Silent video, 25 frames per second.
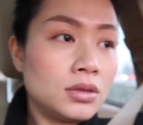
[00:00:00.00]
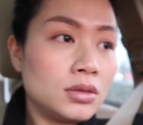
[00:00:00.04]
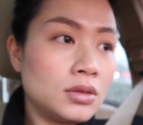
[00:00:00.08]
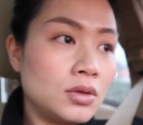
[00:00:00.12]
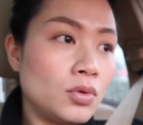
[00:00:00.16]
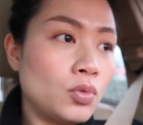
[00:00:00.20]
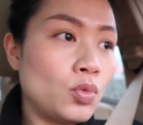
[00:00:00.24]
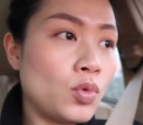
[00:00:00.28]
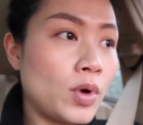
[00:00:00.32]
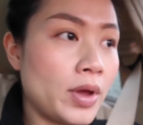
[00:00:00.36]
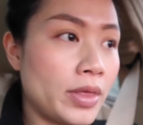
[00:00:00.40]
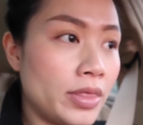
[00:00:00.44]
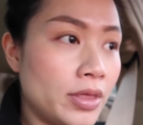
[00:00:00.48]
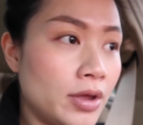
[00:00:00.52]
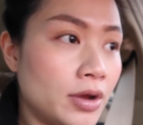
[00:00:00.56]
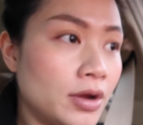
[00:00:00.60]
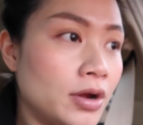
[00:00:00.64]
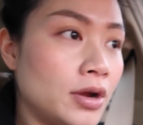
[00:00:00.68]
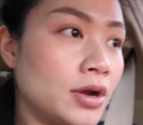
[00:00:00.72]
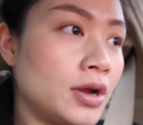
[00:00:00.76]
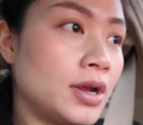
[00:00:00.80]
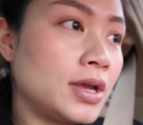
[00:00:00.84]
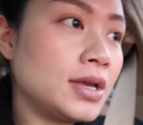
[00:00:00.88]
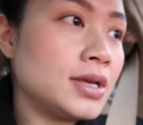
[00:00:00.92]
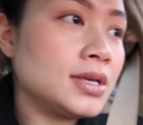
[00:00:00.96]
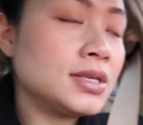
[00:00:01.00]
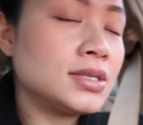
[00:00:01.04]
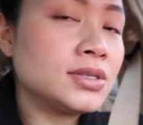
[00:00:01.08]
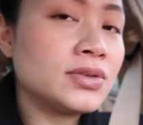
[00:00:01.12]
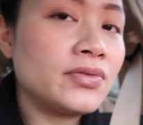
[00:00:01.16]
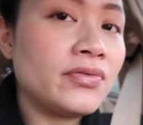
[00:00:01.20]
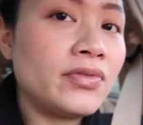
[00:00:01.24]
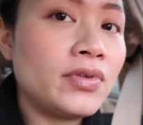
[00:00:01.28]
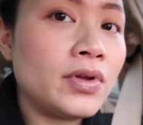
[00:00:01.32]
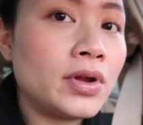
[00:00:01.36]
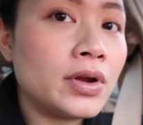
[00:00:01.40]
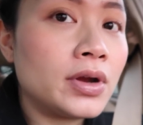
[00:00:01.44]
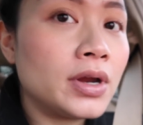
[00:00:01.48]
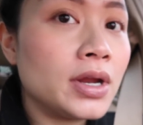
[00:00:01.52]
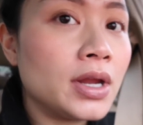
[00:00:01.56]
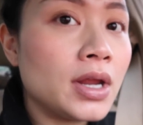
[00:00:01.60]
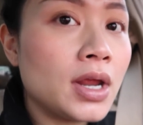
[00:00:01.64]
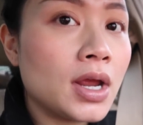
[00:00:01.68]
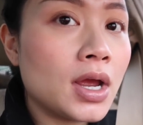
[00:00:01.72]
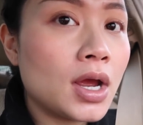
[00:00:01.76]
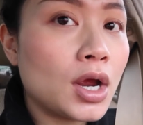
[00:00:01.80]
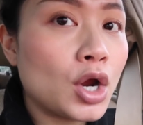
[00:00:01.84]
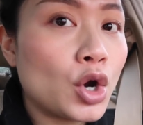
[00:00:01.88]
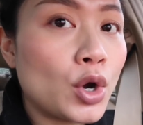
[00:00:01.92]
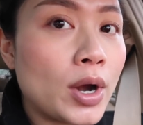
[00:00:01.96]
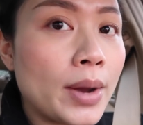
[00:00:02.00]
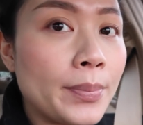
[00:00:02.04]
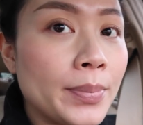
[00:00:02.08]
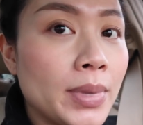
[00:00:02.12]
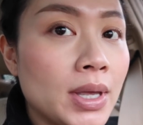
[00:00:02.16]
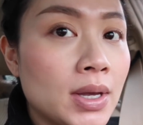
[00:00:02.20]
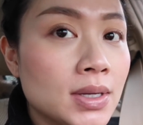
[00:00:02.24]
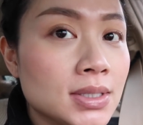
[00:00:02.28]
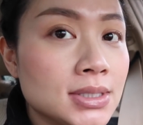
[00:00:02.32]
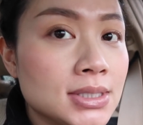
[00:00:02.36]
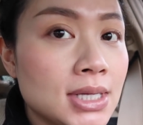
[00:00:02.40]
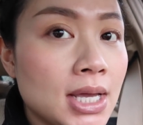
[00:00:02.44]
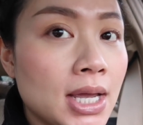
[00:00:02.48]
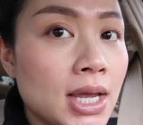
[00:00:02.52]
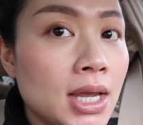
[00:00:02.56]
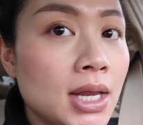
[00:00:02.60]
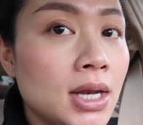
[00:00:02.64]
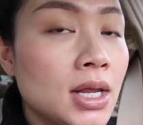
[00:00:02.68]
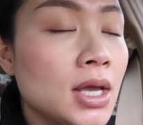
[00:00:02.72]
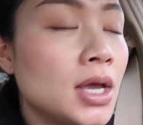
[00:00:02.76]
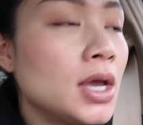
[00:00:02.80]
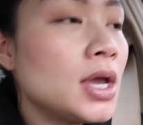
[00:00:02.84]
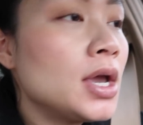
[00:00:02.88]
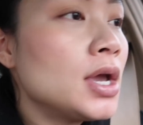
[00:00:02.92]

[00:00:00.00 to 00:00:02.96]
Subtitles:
The weather is very crappy outside.